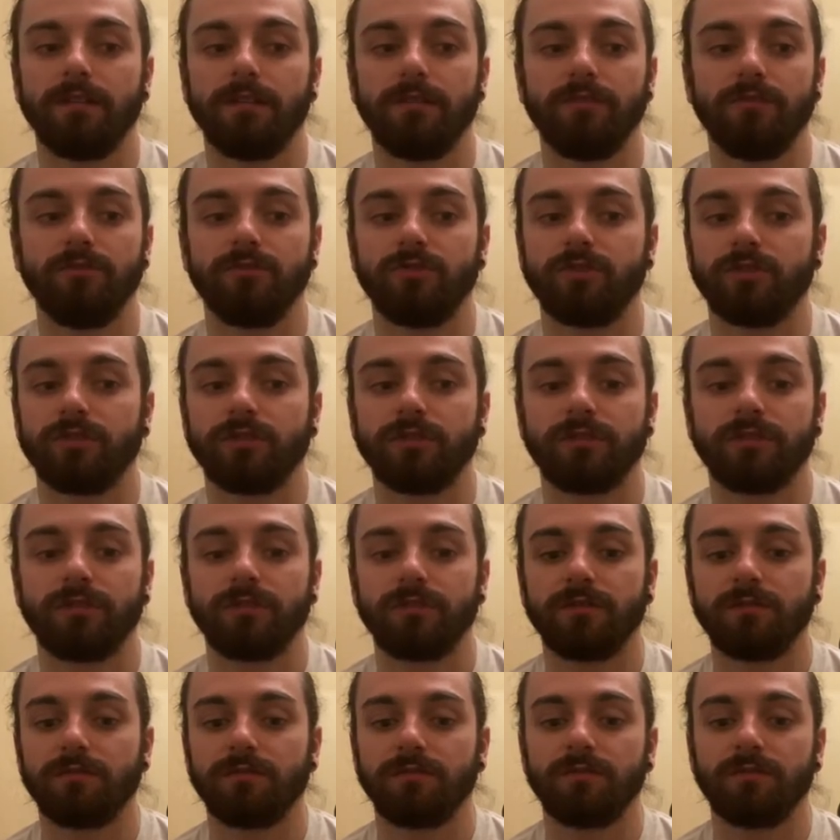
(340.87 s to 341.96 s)

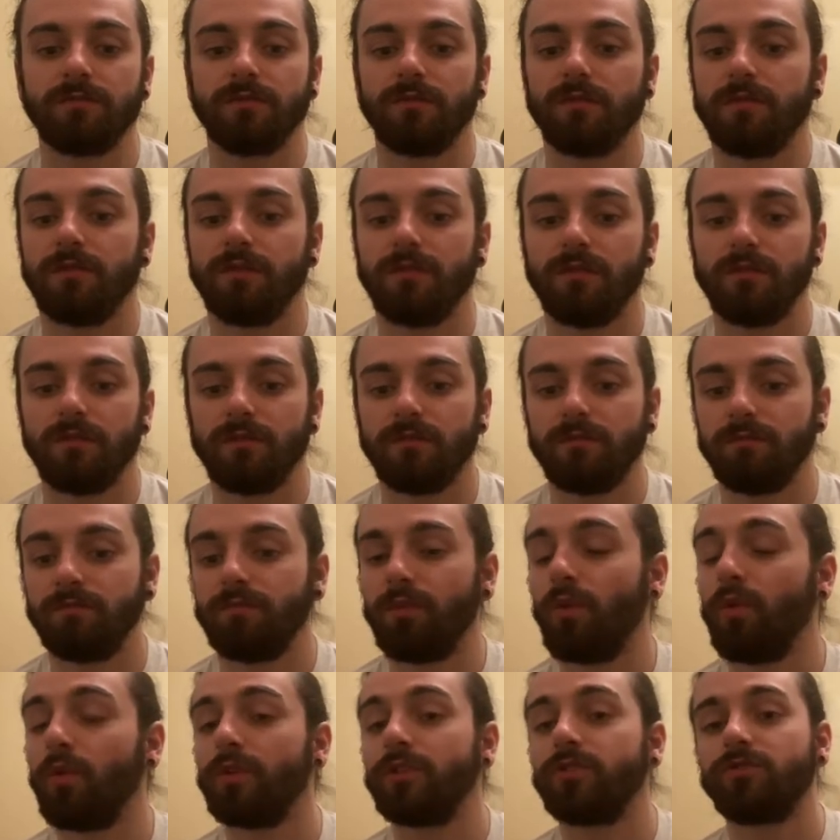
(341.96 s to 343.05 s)
just
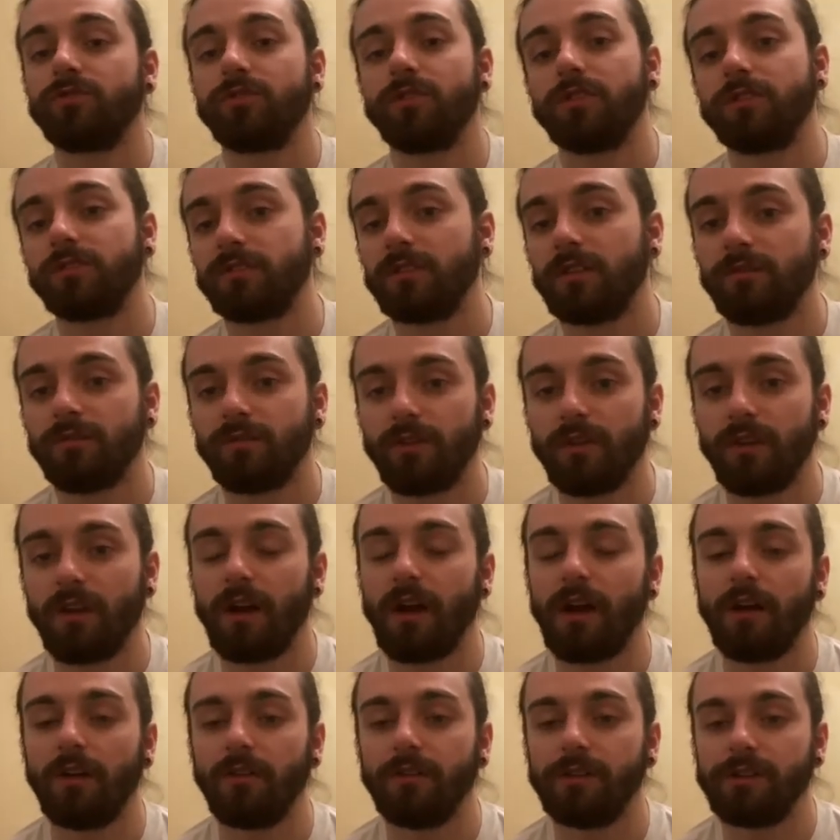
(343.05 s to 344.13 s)
poetry, stuff like
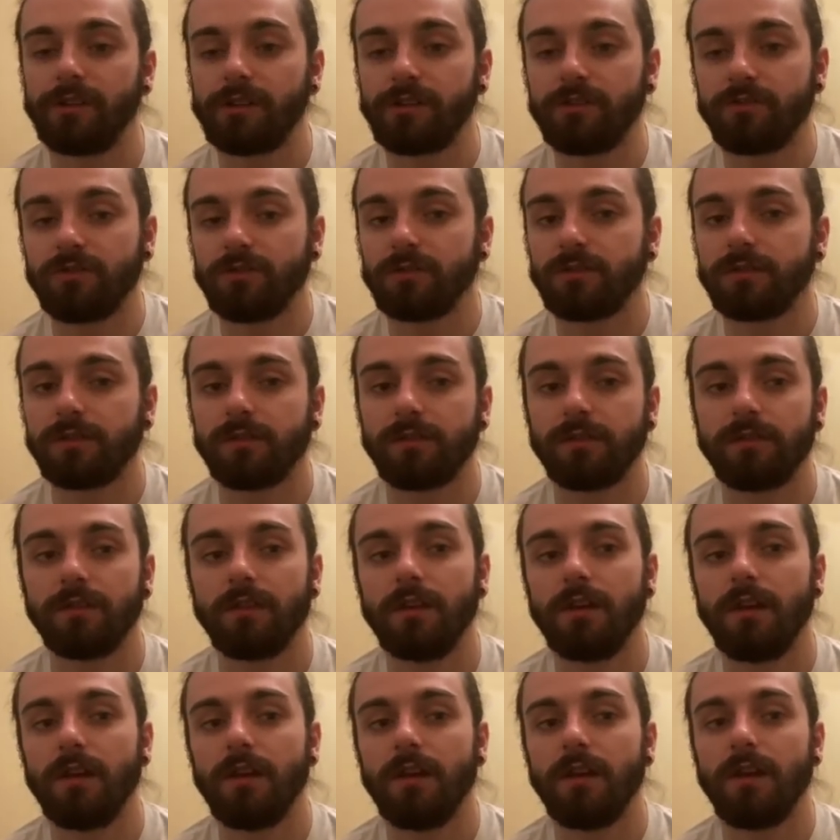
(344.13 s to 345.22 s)
that. Like, just
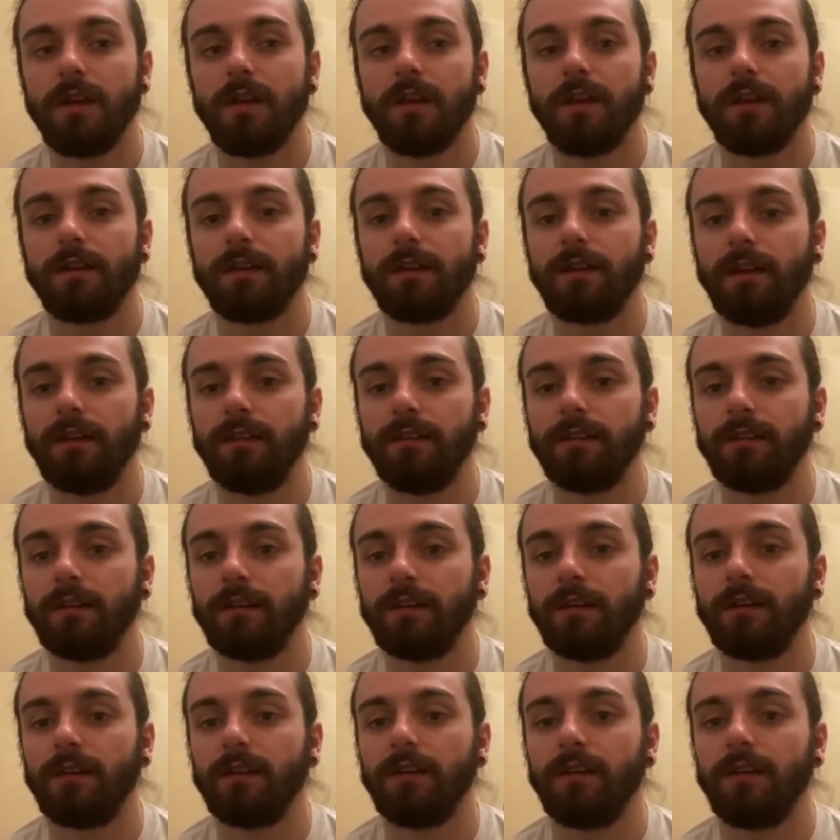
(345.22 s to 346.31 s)

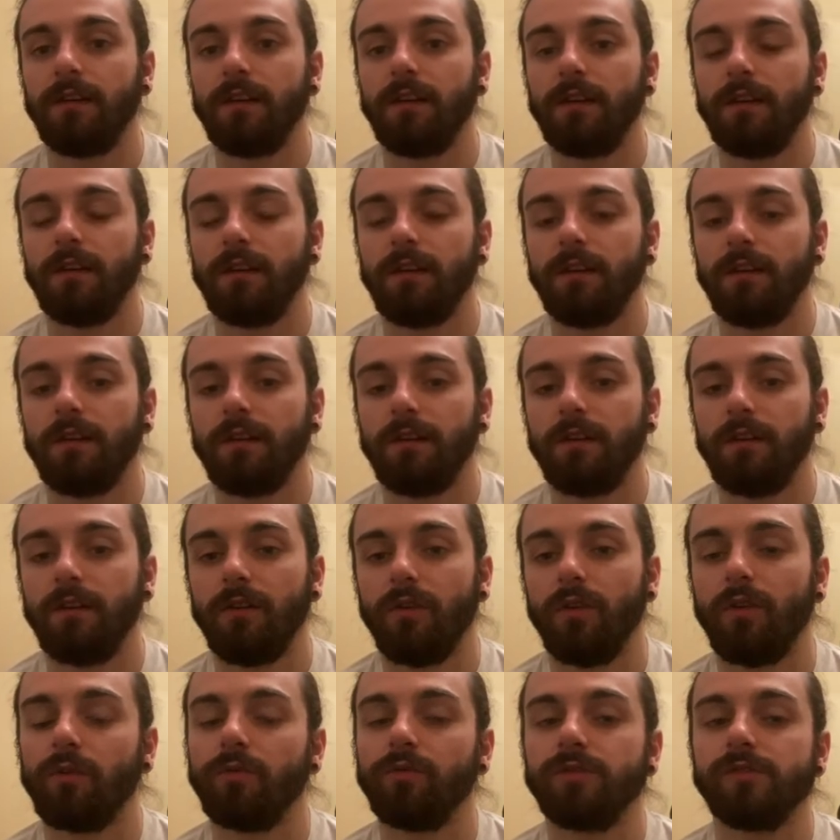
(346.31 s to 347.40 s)
kinda
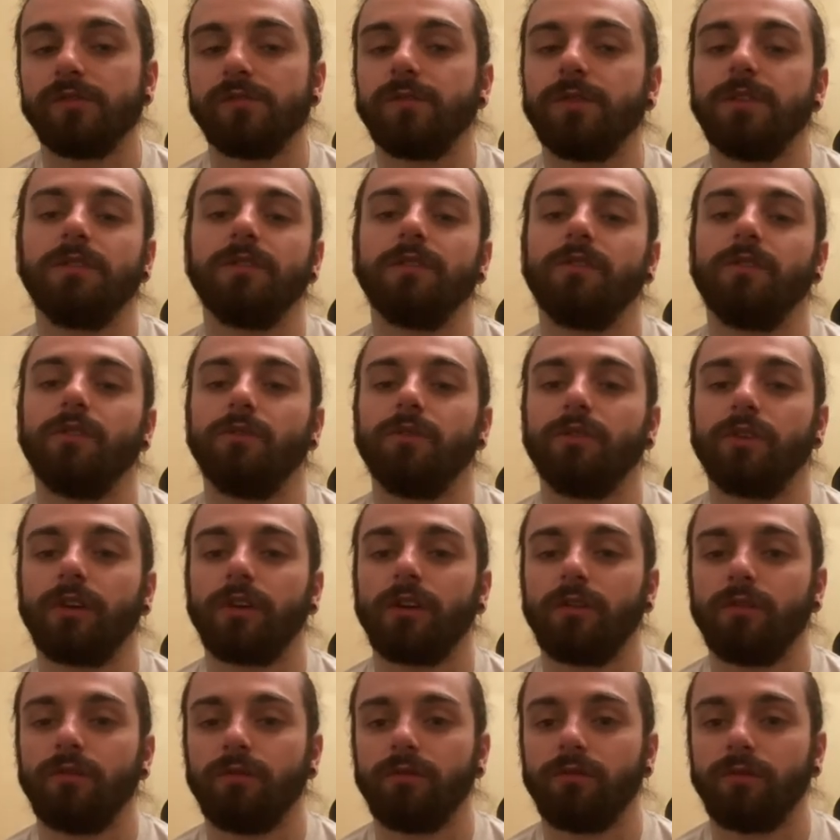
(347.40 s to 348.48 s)
always be in the
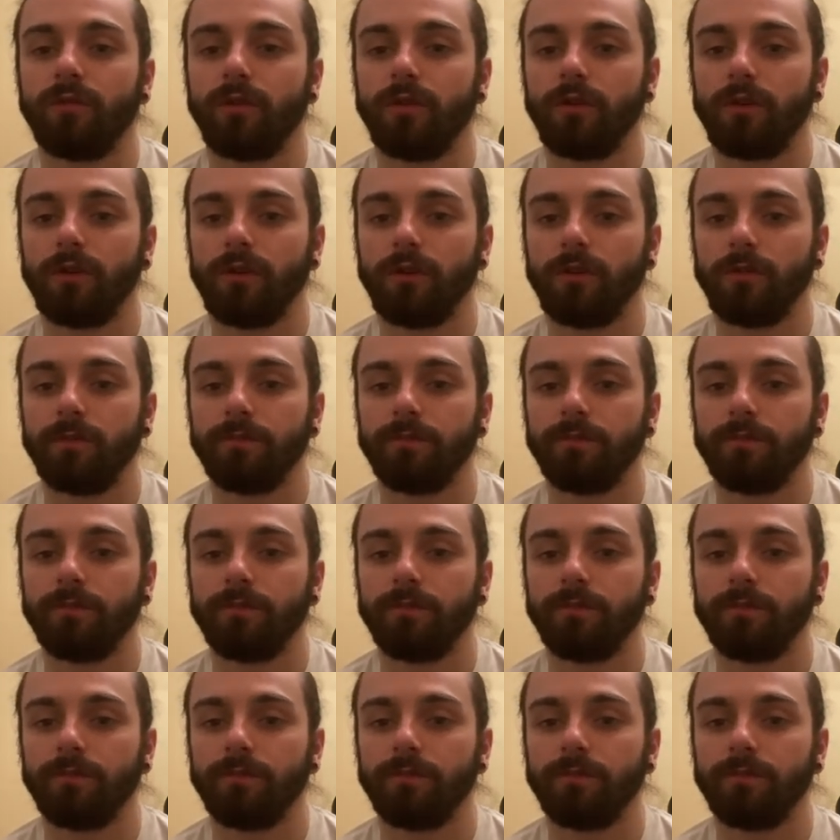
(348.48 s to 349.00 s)
lookout for